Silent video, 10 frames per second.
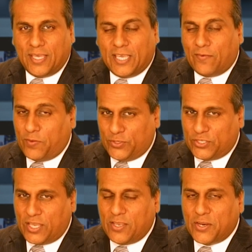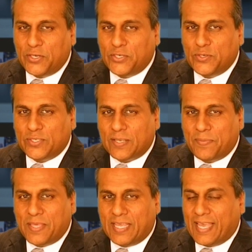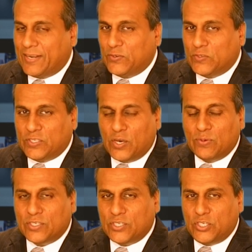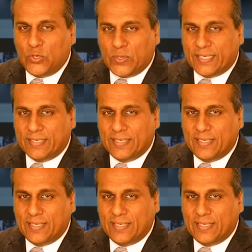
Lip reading: If you say you're going to do something and you don't do it,